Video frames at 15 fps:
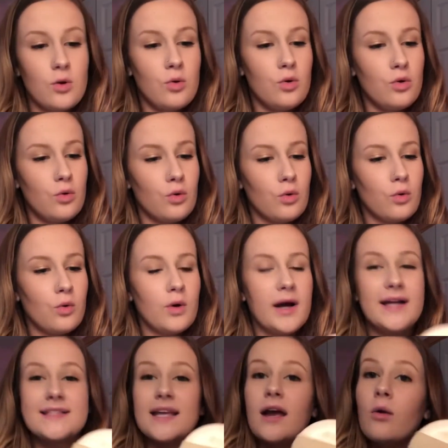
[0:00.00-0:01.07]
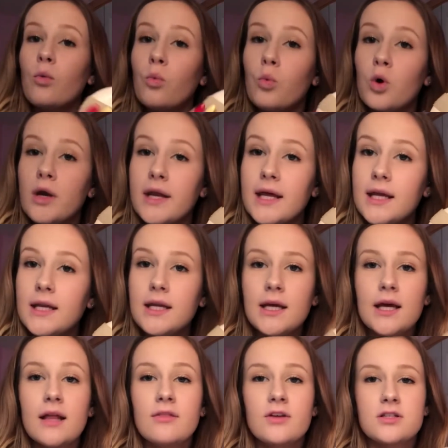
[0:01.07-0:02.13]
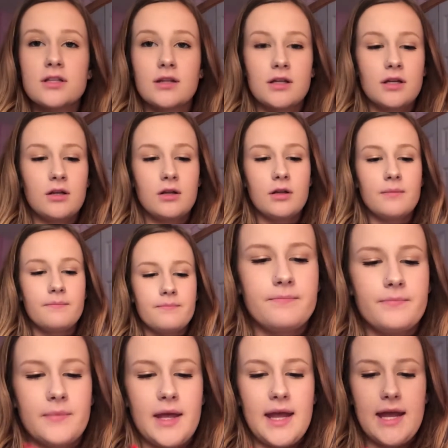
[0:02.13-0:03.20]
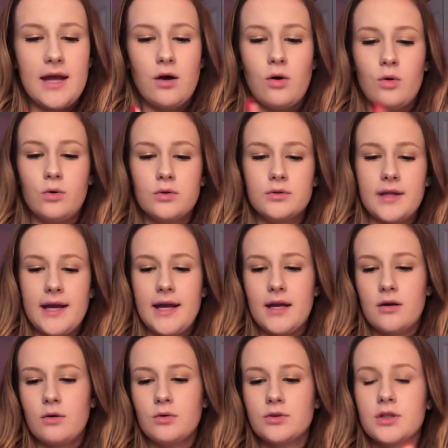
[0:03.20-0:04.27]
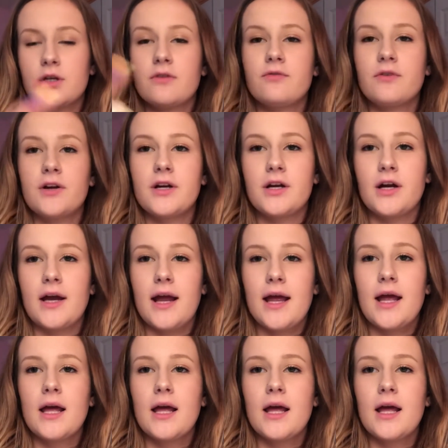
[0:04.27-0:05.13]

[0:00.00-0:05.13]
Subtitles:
Ooh, it's like wooden. There's a little hand holder for your